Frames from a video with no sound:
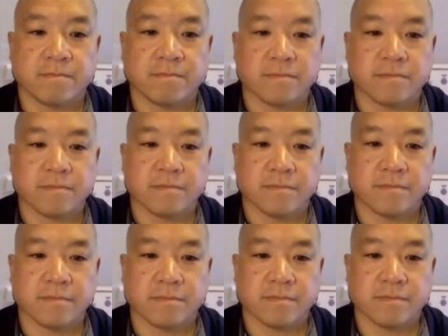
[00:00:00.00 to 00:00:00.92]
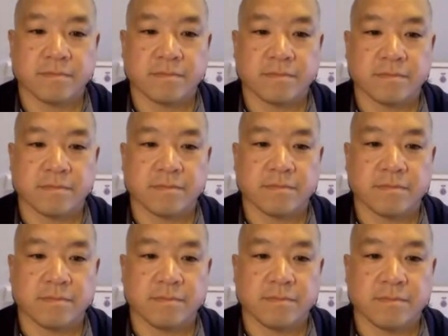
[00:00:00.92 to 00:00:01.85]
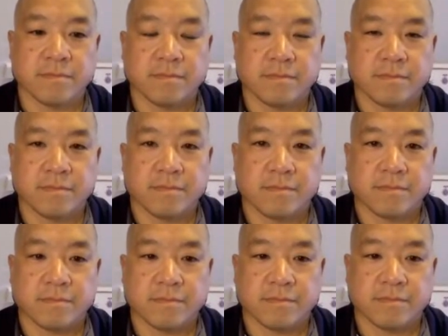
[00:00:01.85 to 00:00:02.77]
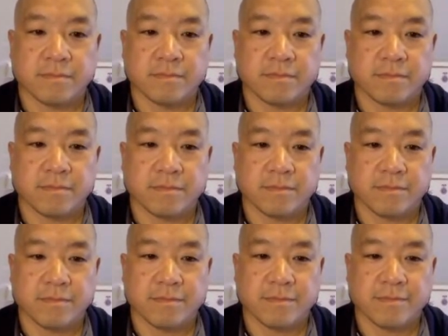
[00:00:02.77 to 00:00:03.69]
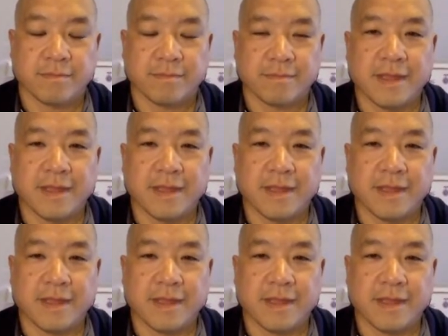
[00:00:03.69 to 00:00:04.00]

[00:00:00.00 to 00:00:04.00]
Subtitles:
No words are spoken by the person on screen.